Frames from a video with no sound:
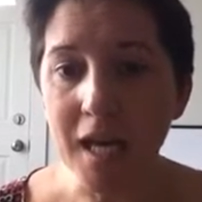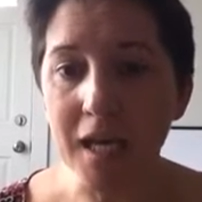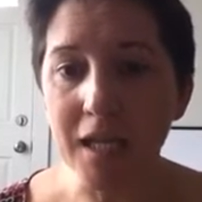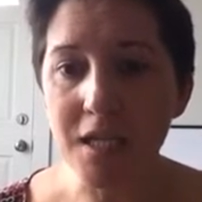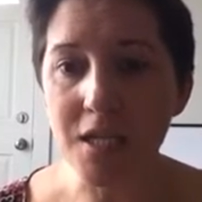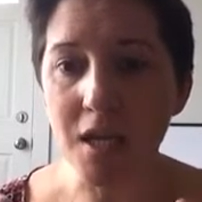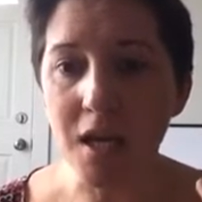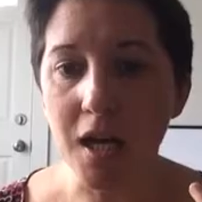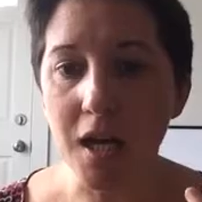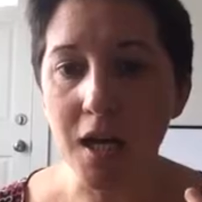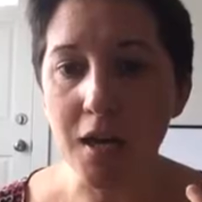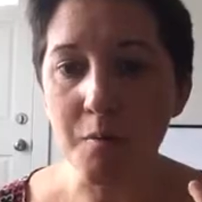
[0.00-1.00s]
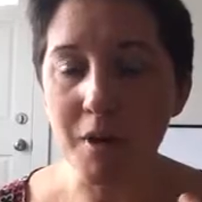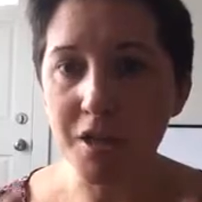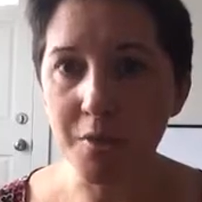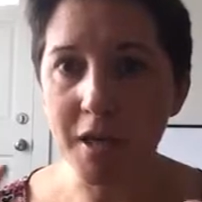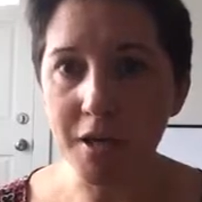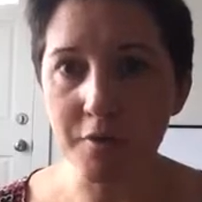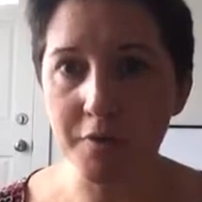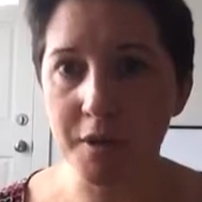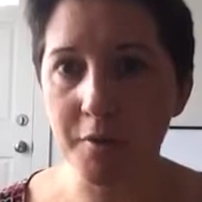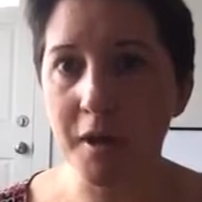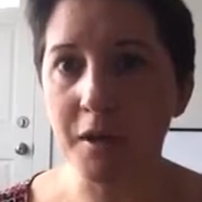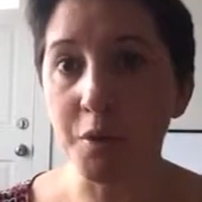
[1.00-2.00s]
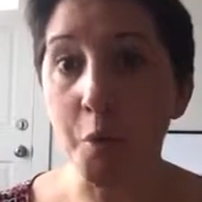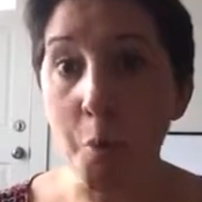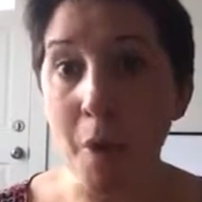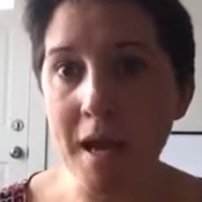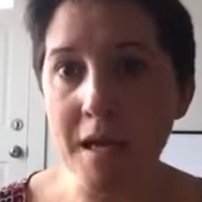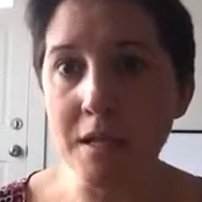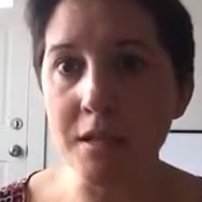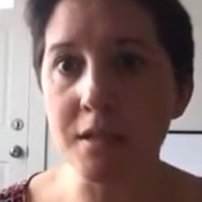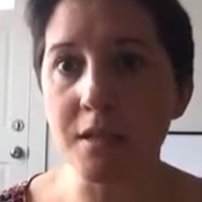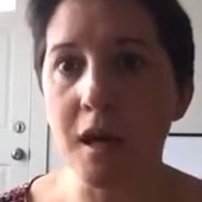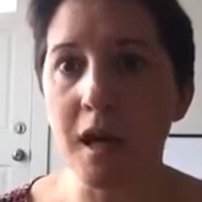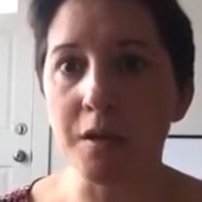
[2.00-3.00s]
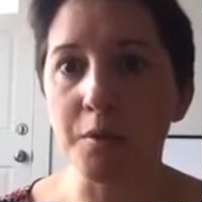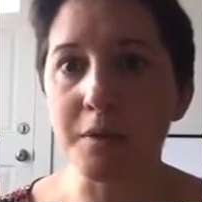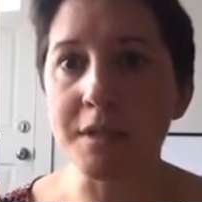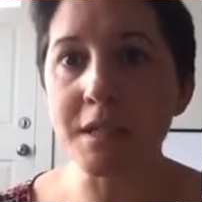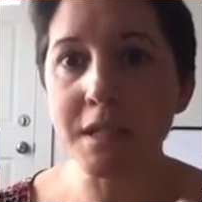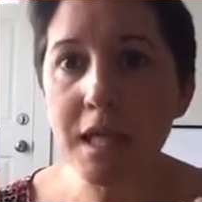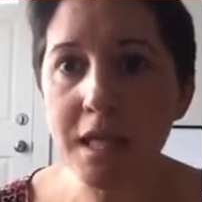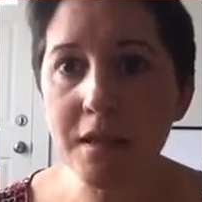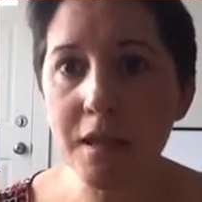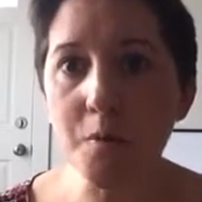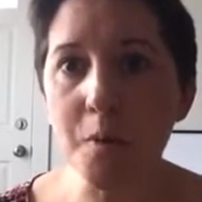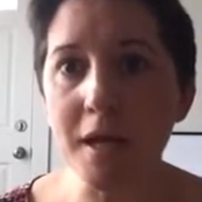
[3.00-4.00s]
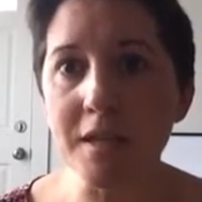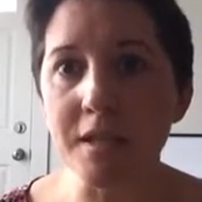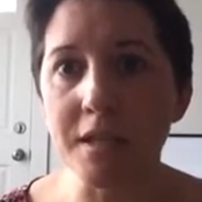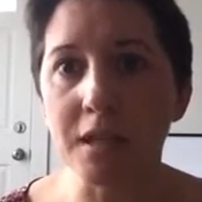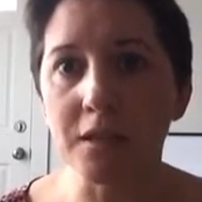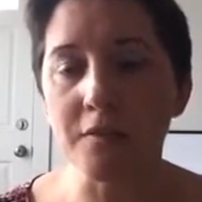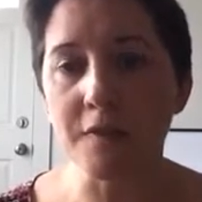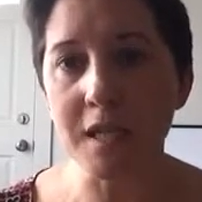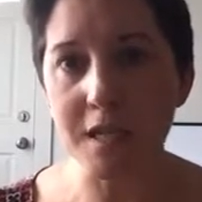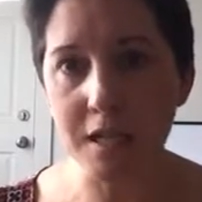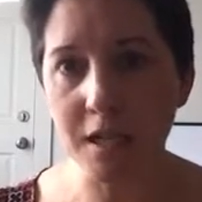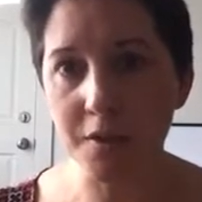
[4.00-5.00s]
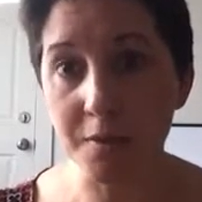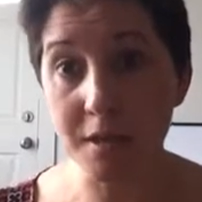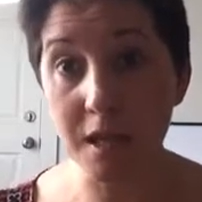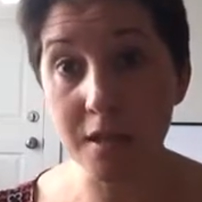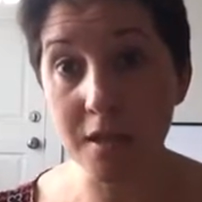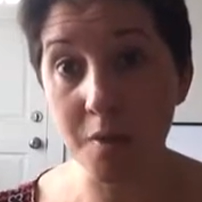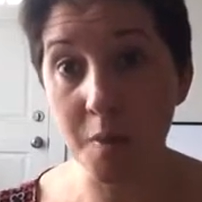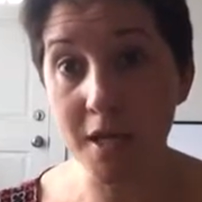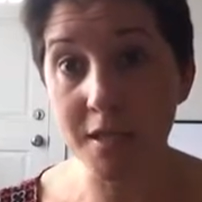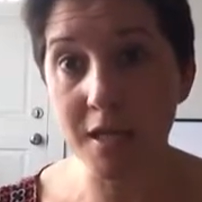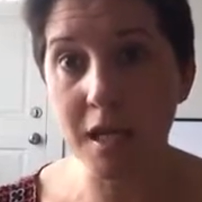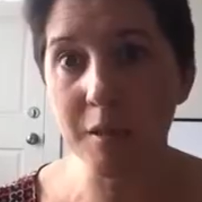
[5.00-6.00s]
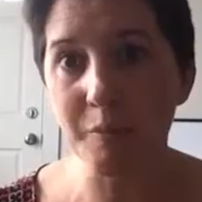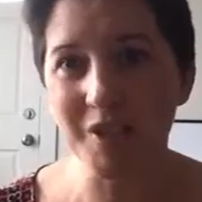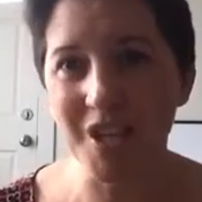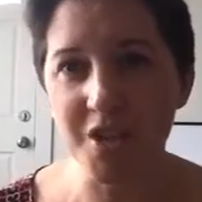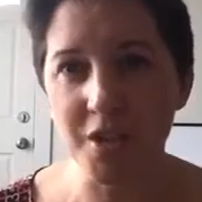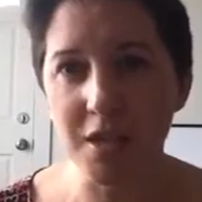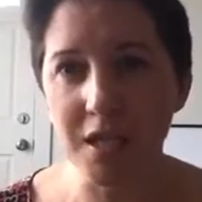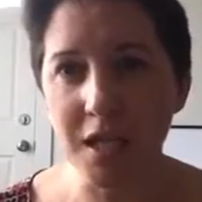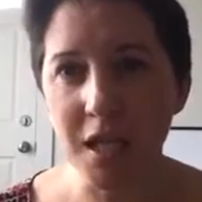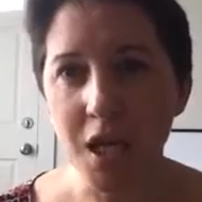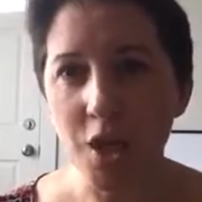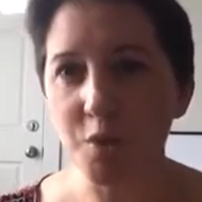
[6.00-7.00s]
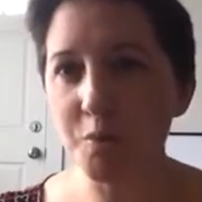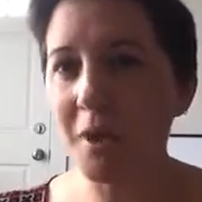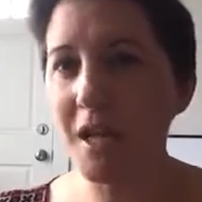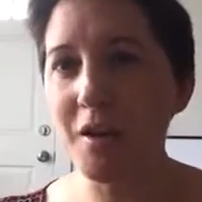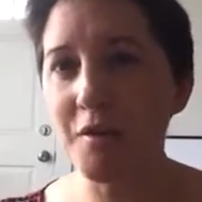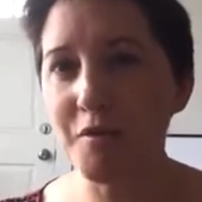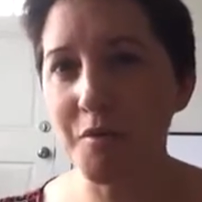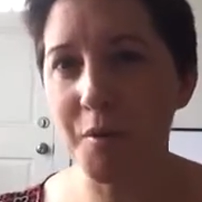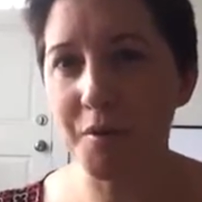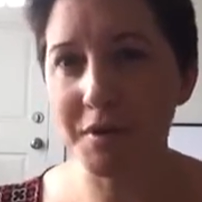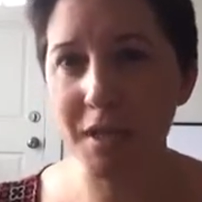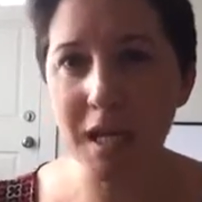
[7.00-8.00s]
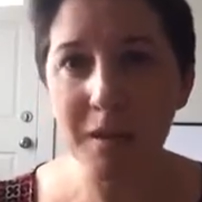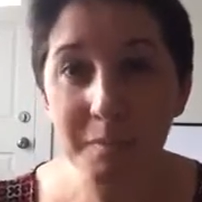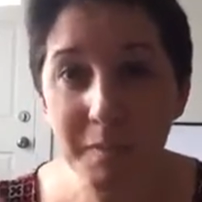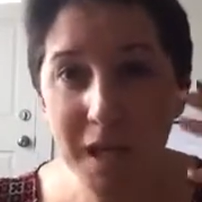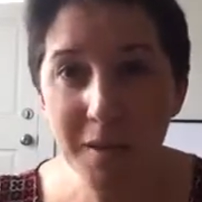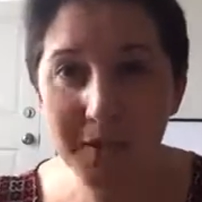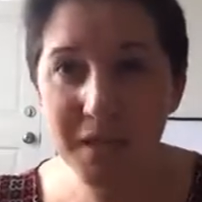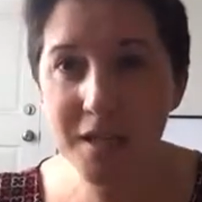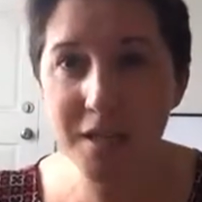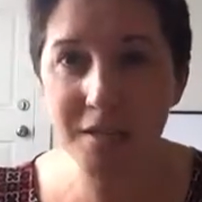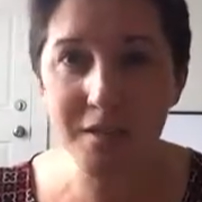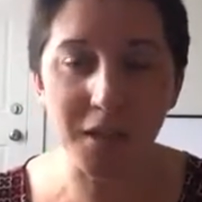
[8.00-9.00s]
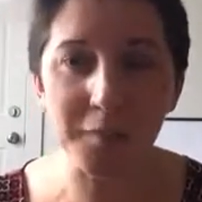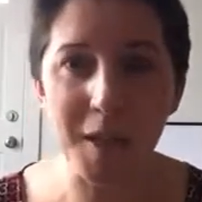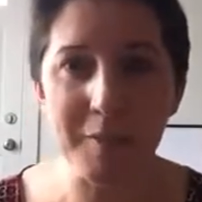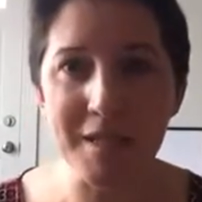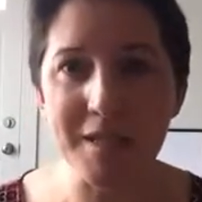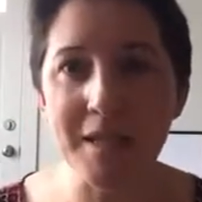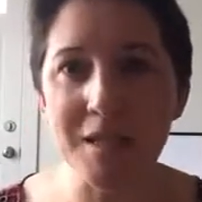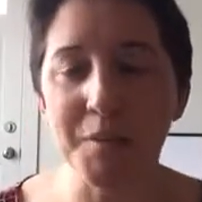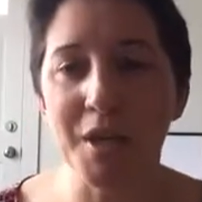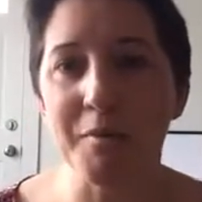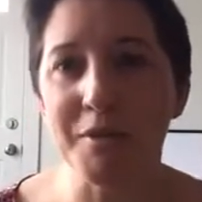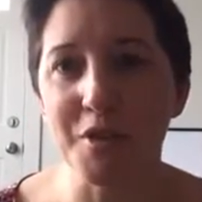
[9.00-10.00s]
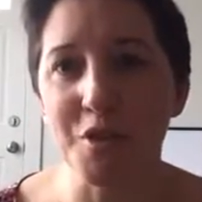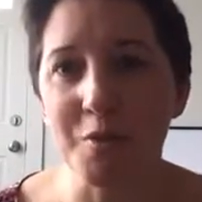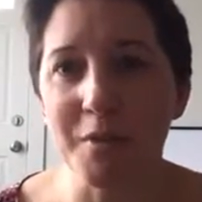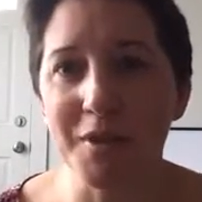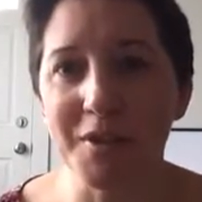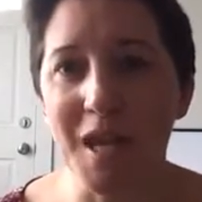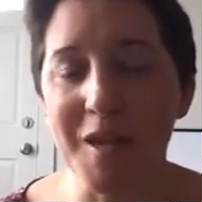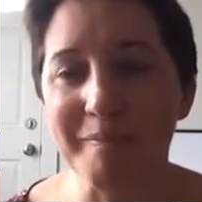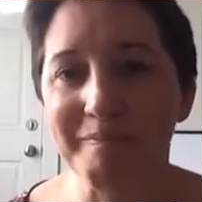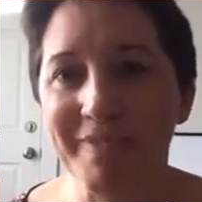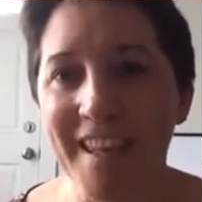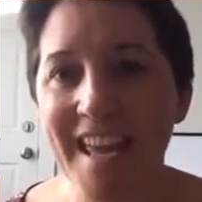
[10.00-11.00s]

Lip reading: and I was trying to figure out ways I could stay in the US, get a visa to stay in the US, and potentially do what I love the most, and maybe start my business, but I wasn't sure at the time.